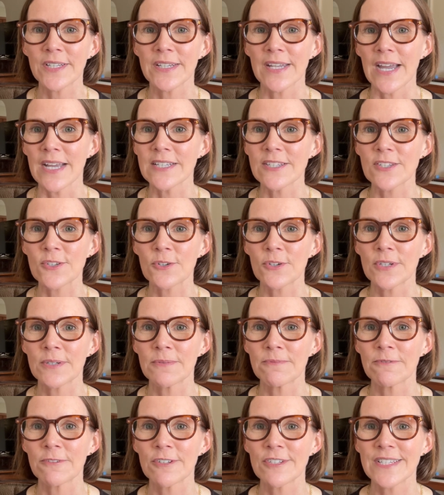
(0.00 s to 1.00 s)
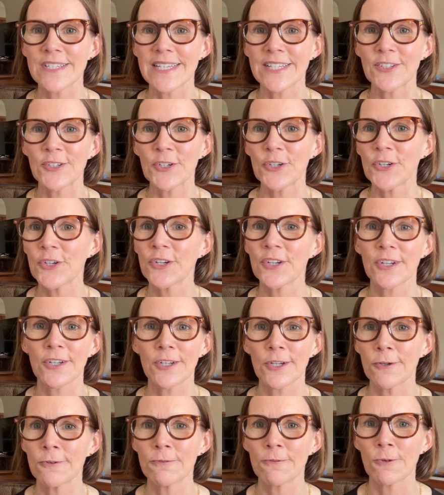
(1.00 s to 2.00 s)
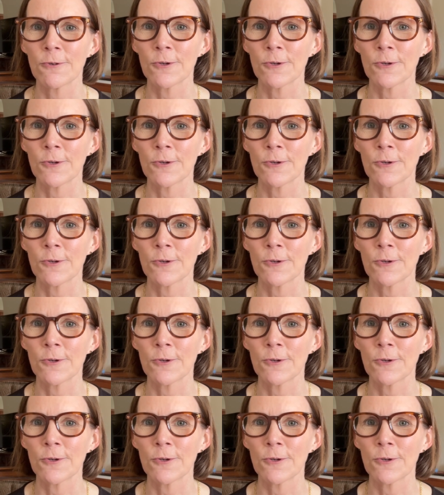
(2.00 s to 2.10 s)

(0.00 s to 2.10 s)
and ice cream for dinner? Go